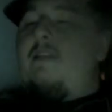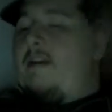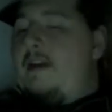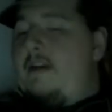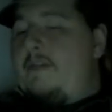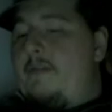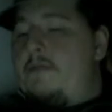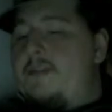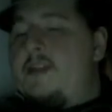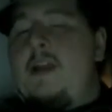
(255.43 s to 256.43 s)
And
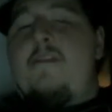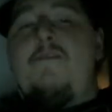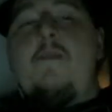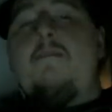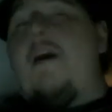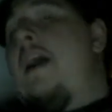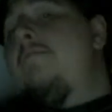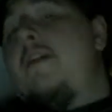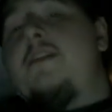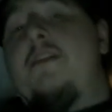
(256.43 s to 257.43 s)
we'll see if the pipe
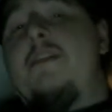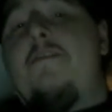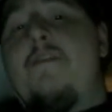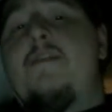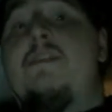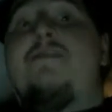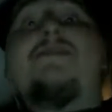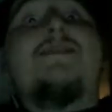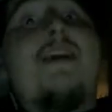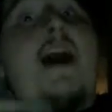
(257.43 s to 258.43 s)
makes a difference, if the
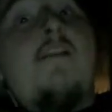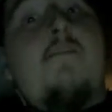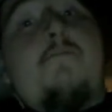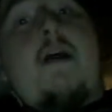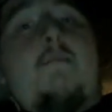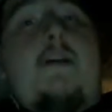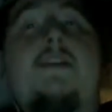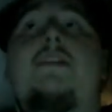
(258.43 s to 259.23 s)
style of pipe makes